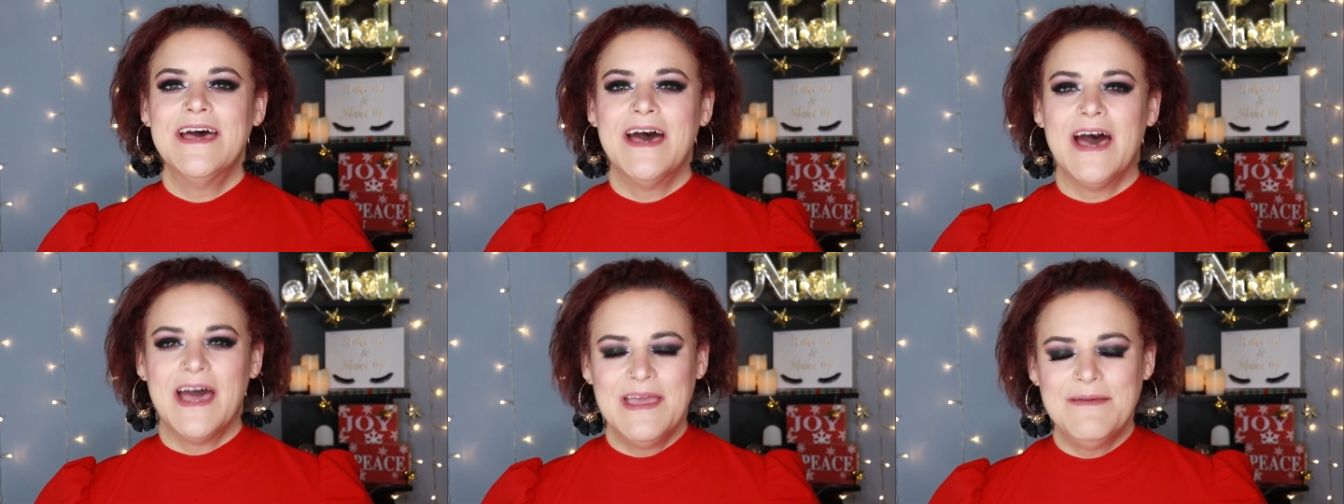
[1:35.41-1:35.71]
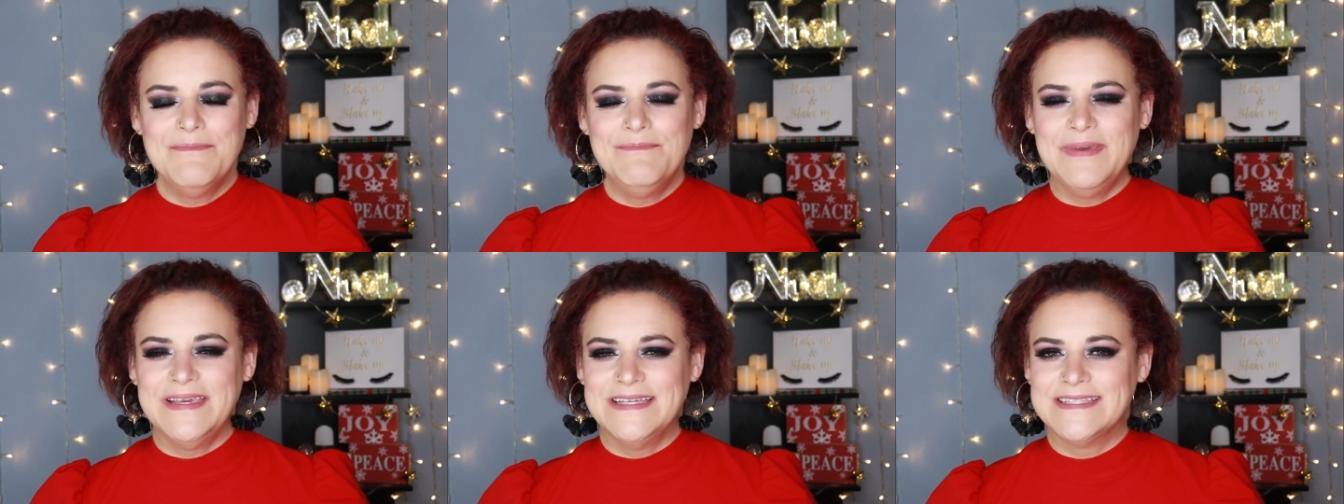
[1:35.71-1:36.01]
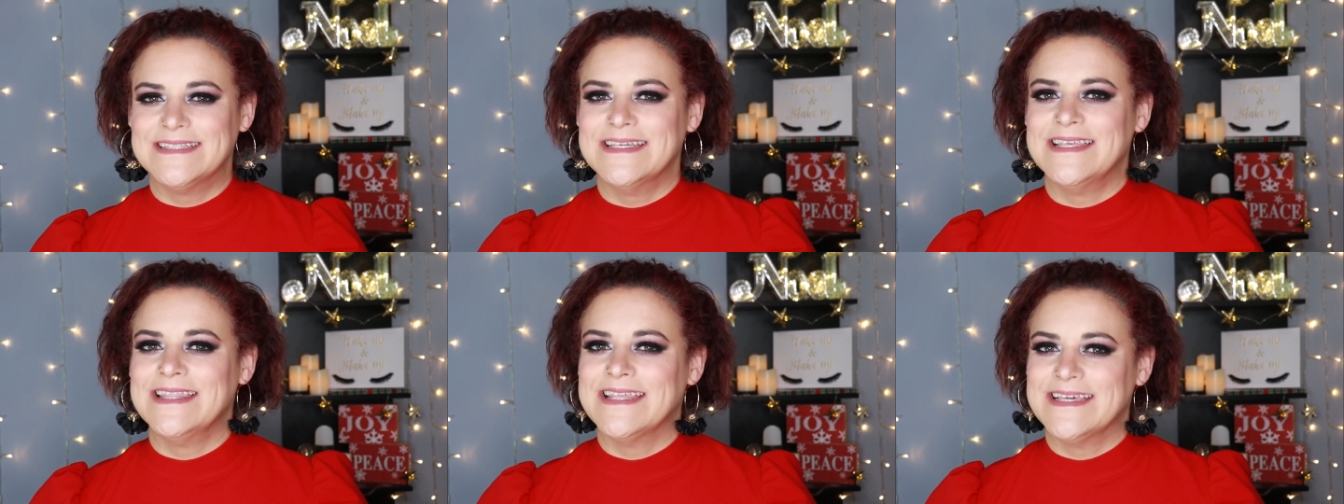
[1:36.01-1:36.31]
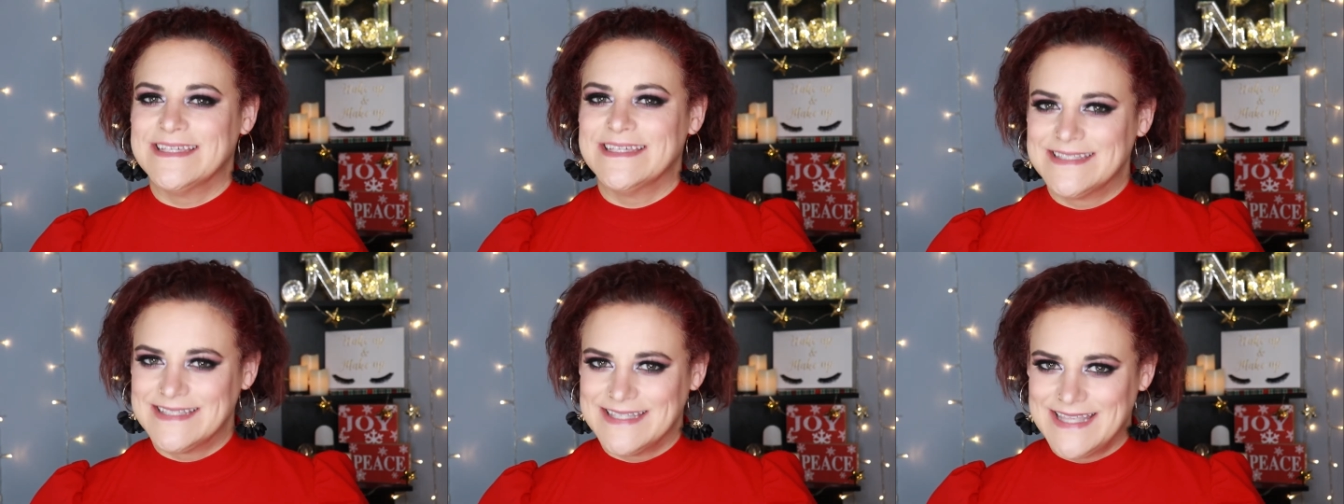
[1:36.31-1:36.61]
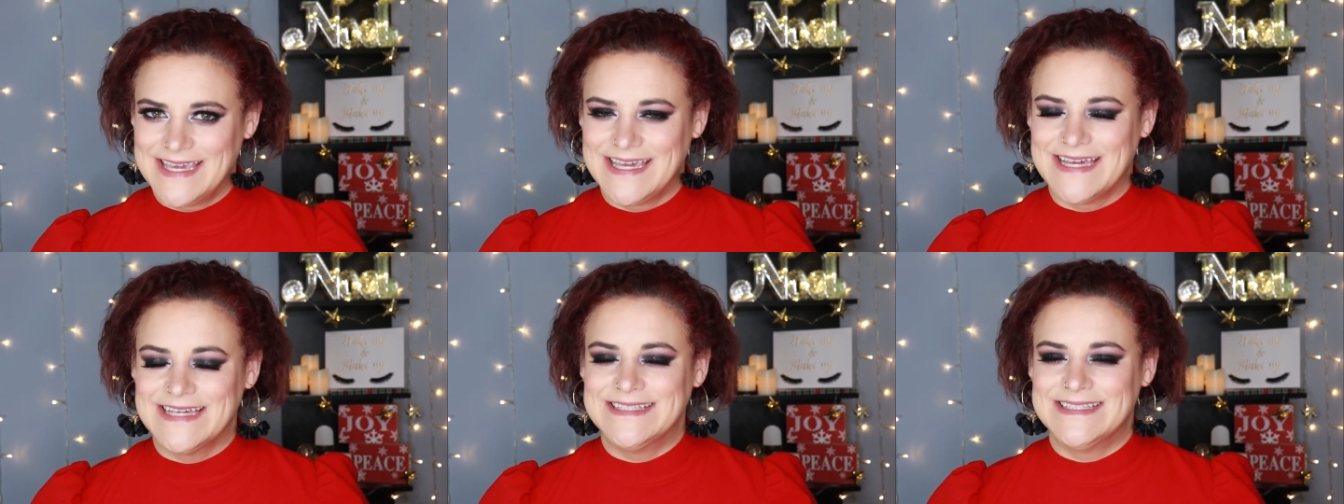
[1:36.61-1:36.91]
I am basing this,
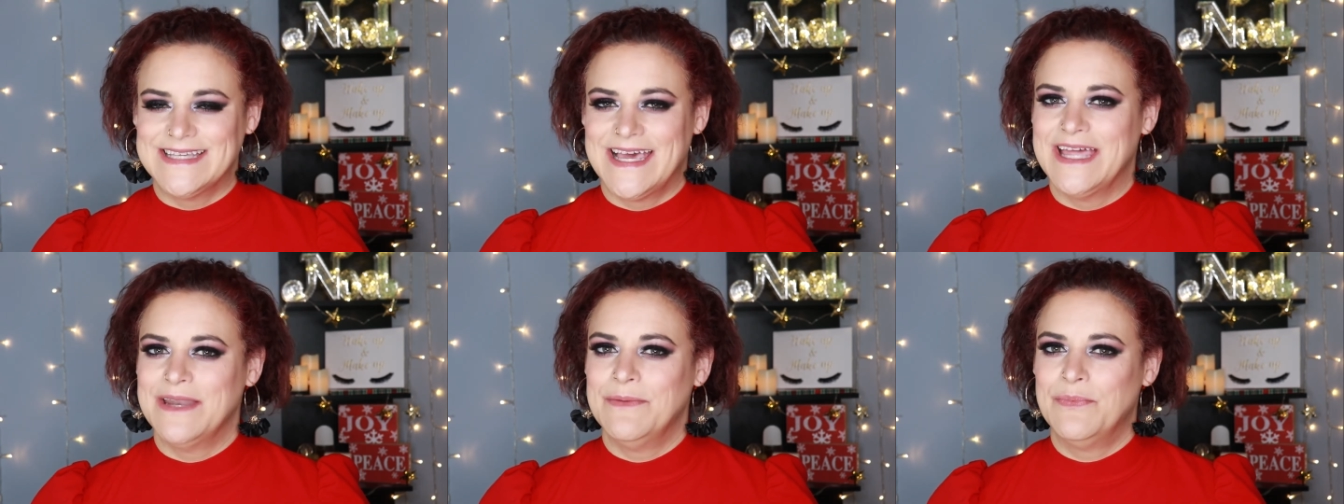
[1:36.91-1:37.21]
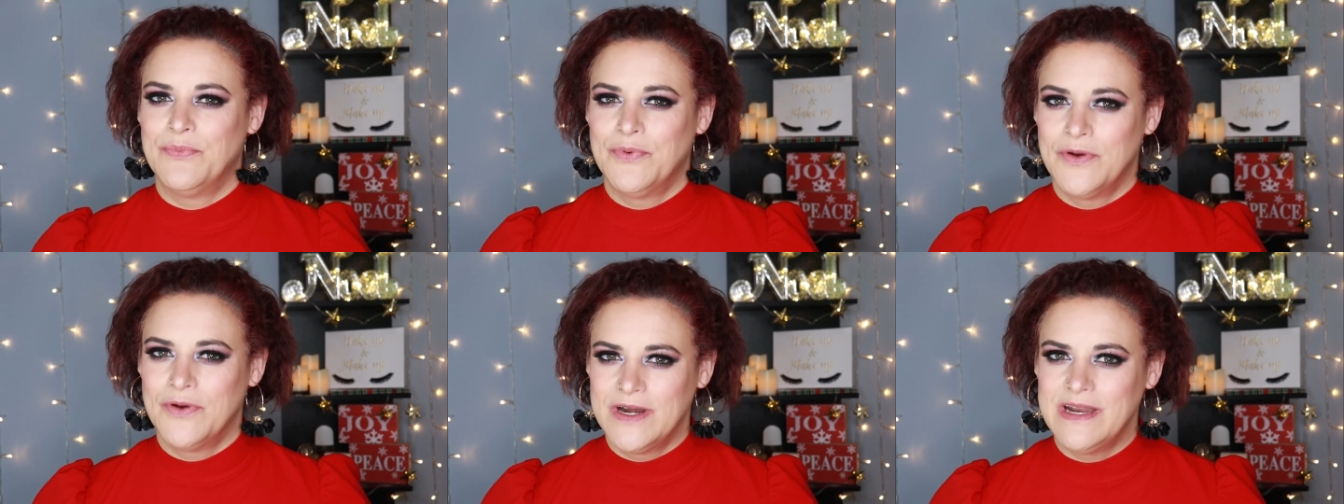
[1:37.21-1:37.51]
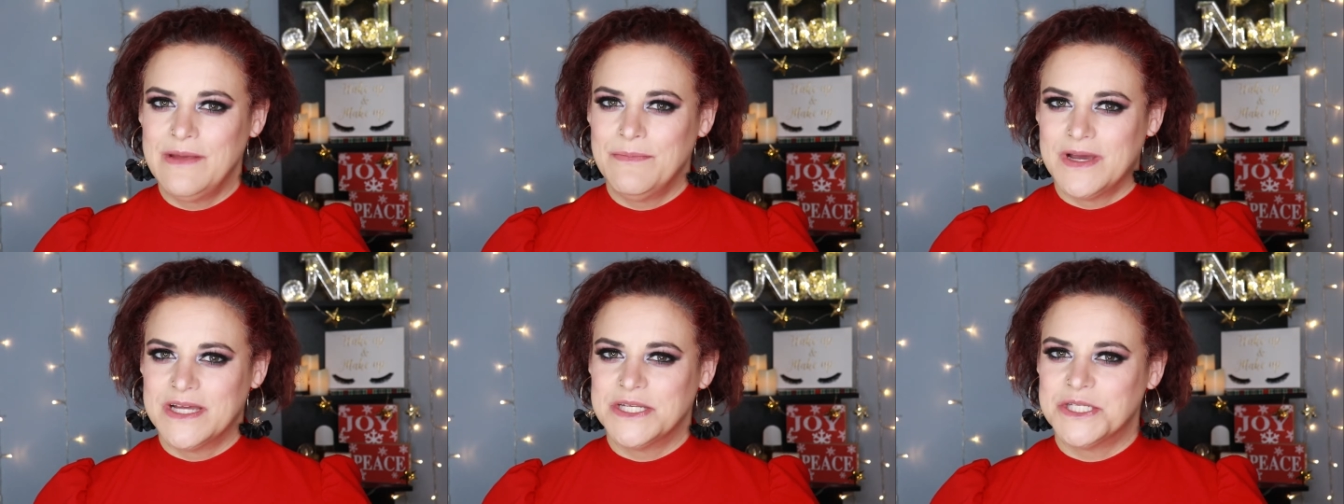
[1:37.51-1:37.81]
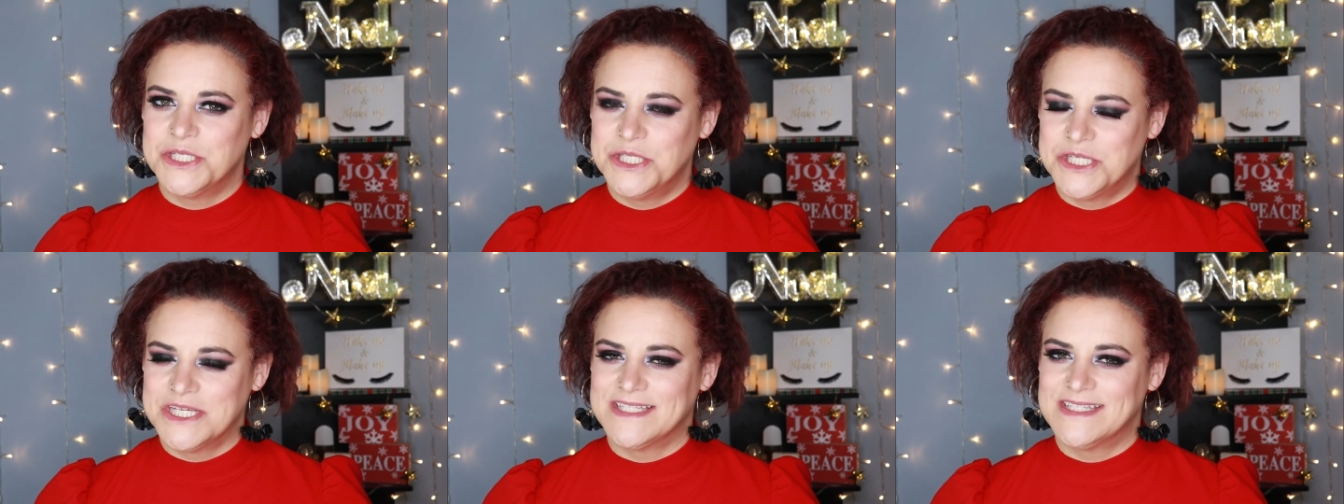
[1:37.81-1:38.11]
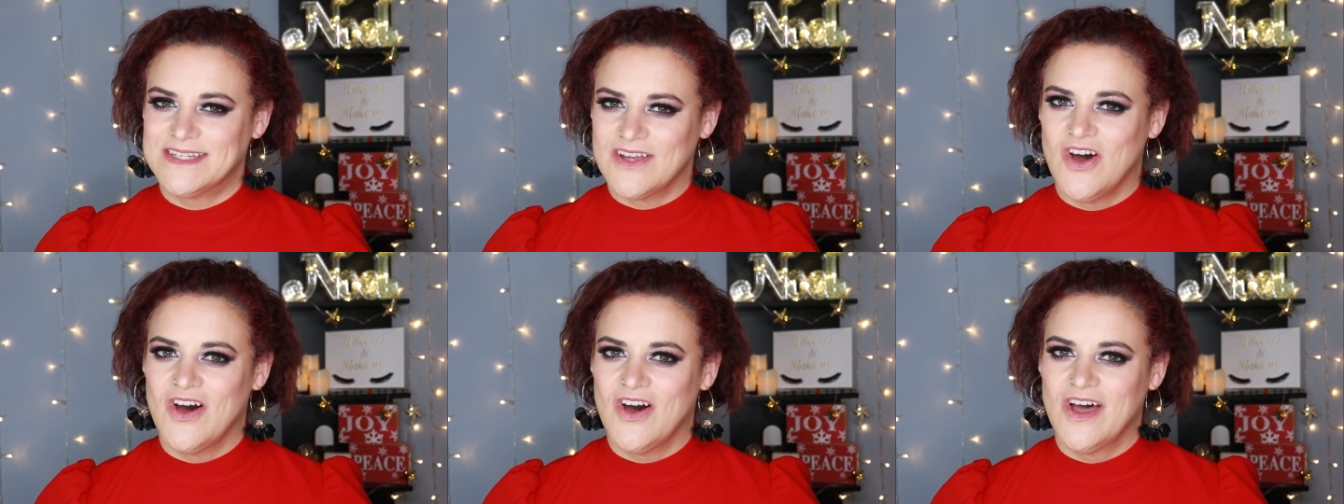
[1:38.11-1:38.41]
like I said, pretty much
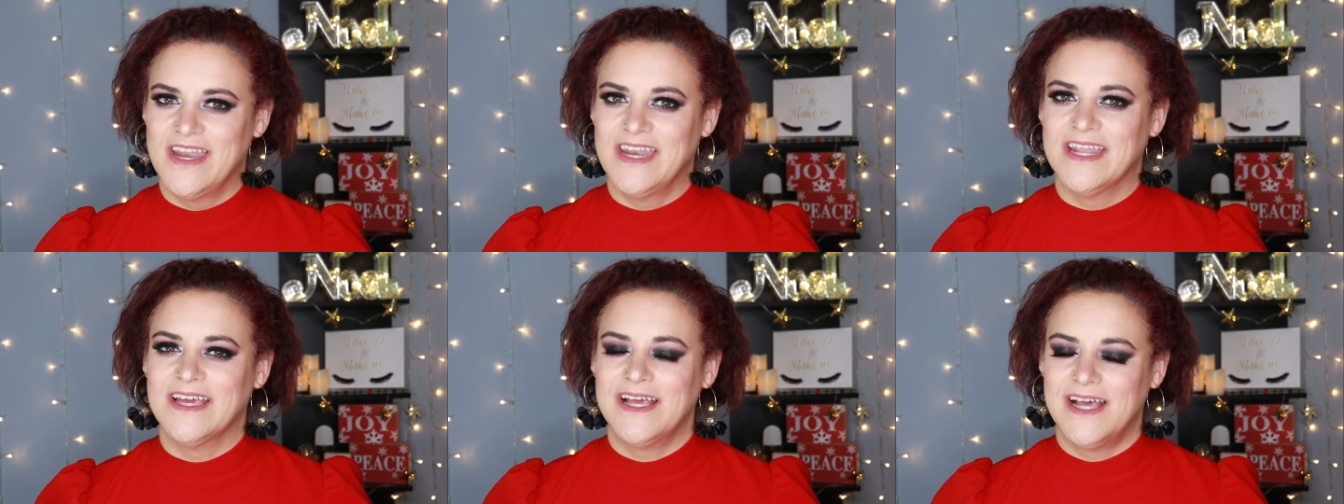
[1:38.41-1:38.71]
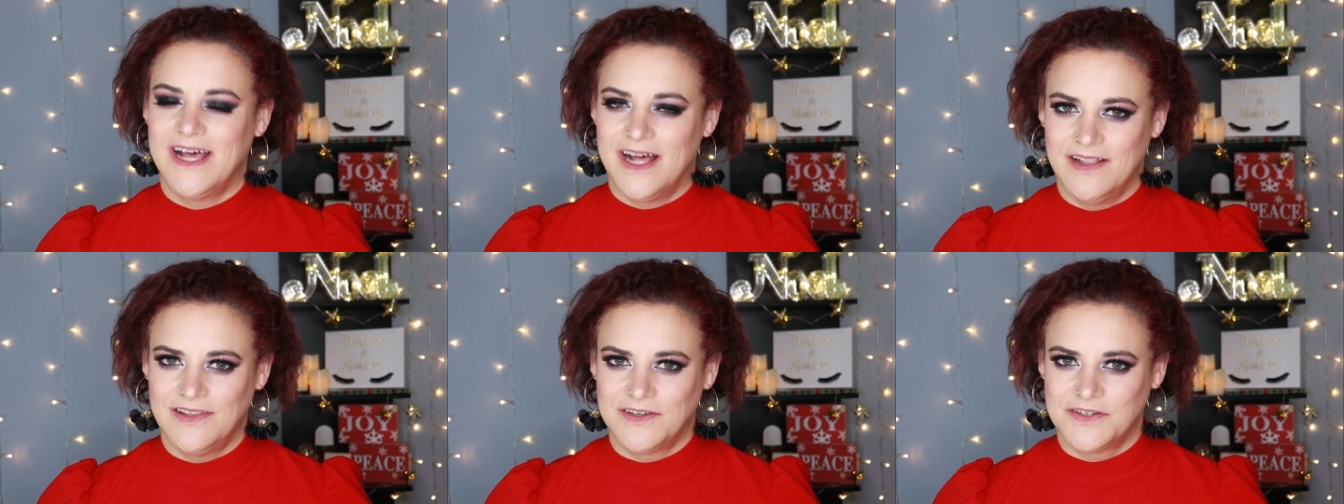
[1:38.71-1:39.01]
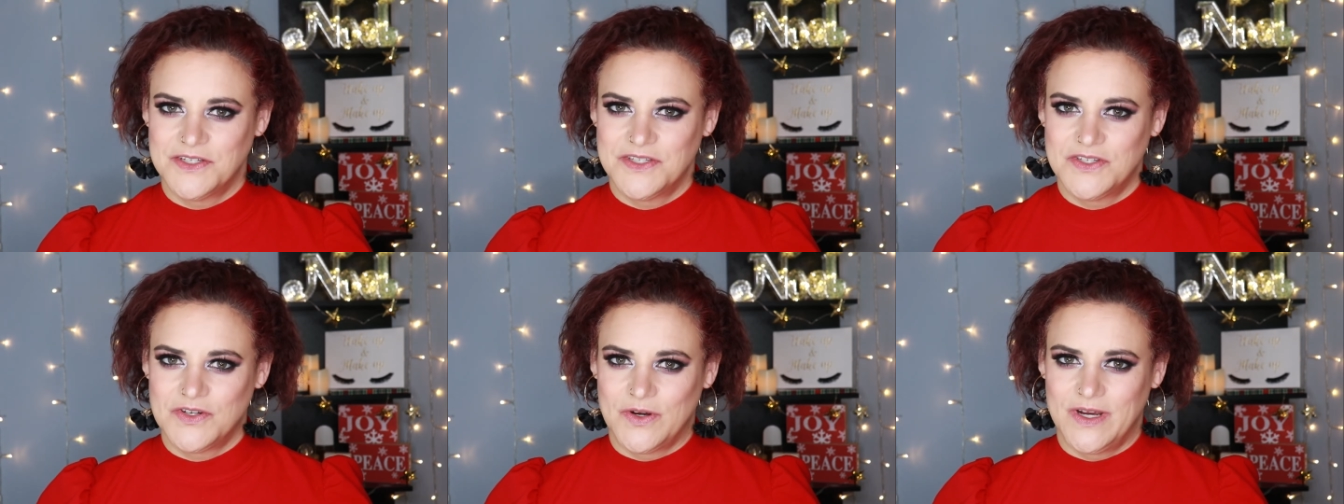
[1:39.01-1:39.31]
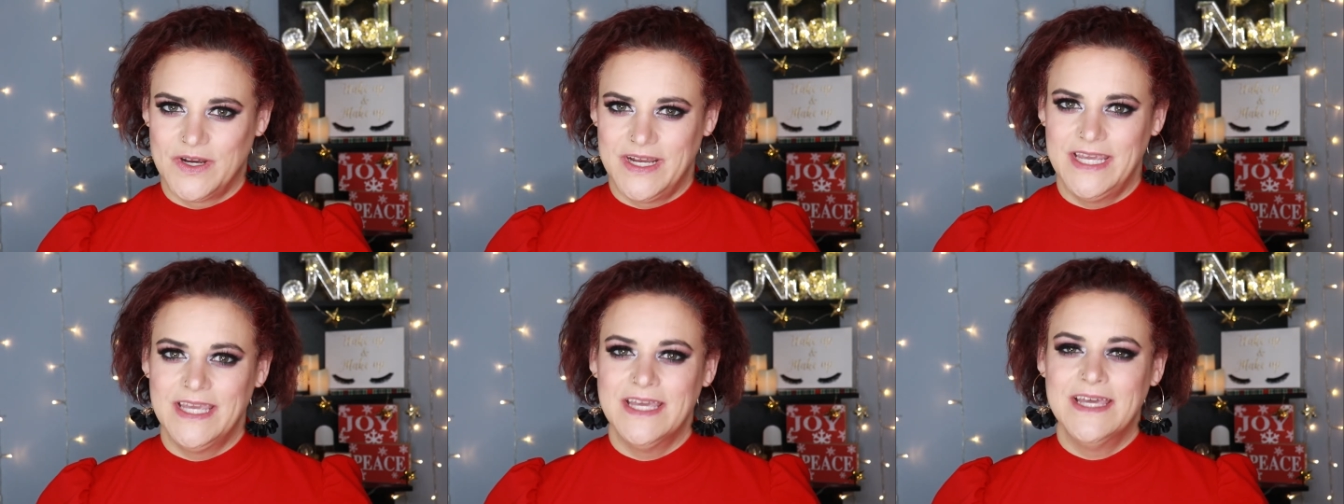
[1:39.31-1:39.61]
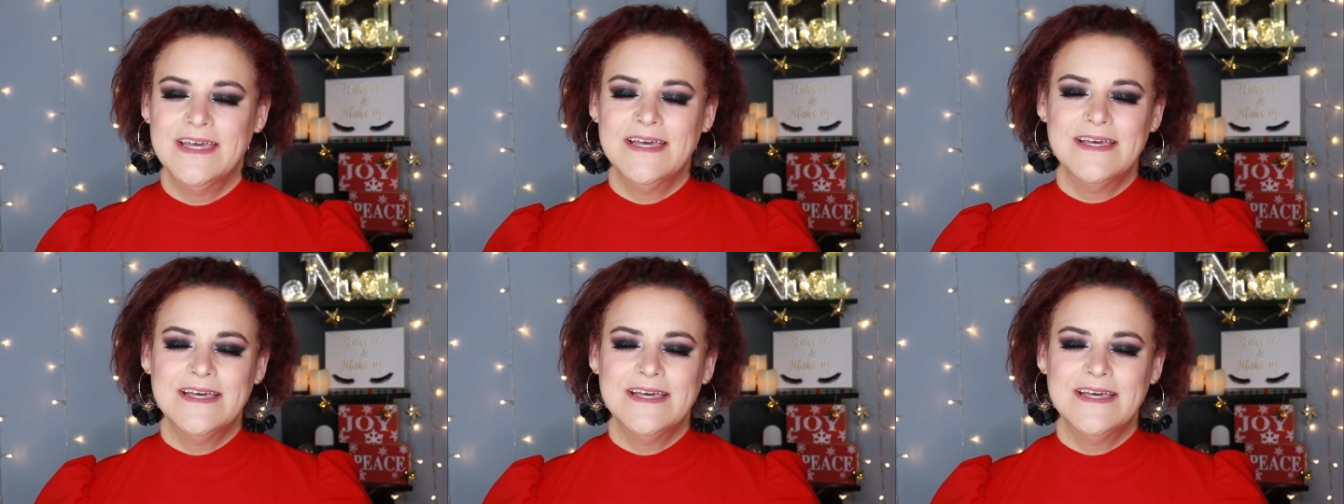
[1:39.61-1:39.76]
just on color story.